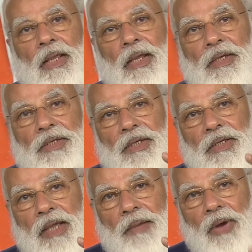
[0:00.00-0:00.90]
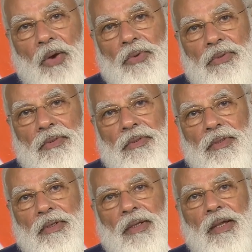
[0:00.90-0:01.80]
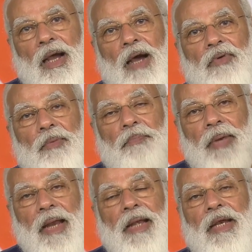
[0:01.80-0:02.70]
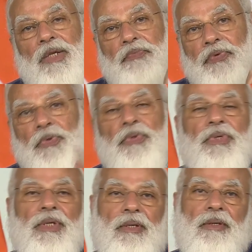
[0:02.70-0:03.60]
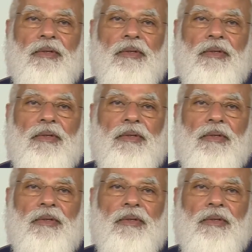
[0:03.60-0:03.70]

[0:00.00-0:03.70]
It is about our planet's future.